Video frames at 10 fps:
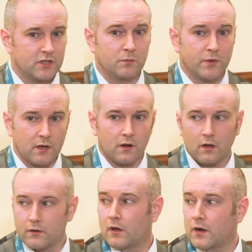you can bring a
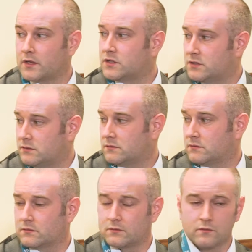lot of knowledge
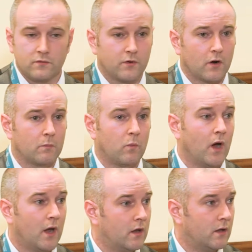from what
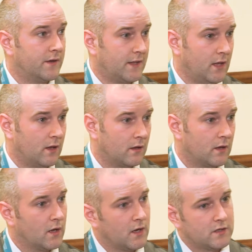I learned here
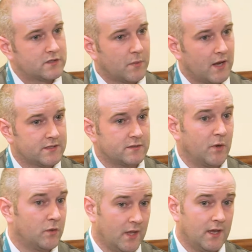to my lessons,
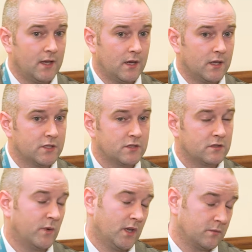both in English,
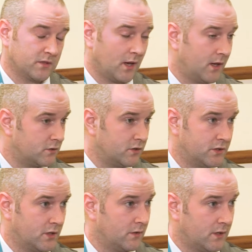when it comes to, like,
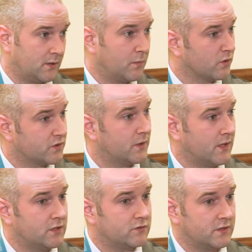literature and things, but also in the
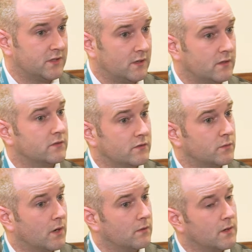history sector as
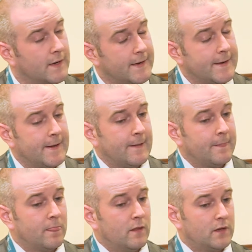well.
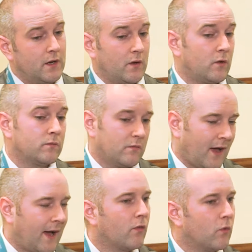You know,
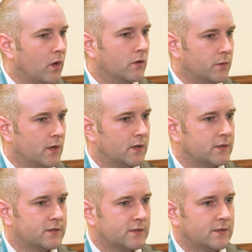how the world
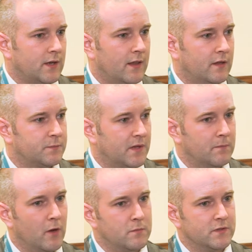works. And there's been
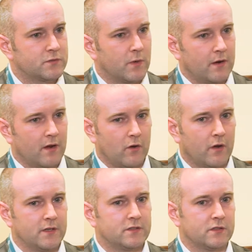moments where I've
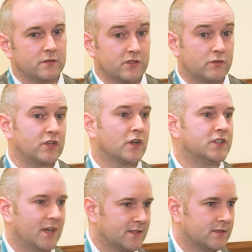gone into
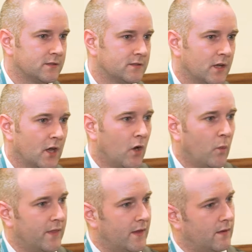sociology lessons
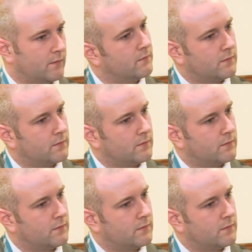when they're